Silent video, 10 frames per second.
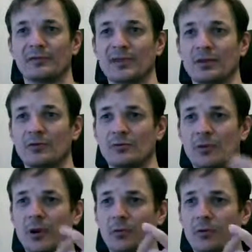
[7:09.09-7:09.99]
sound,
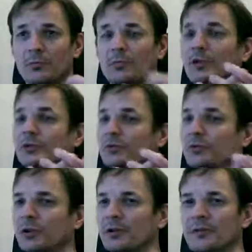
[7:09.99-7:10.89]
Mach 1, Mach 2,
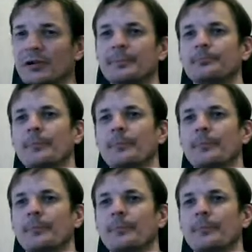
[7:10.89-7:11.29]
Mach 3,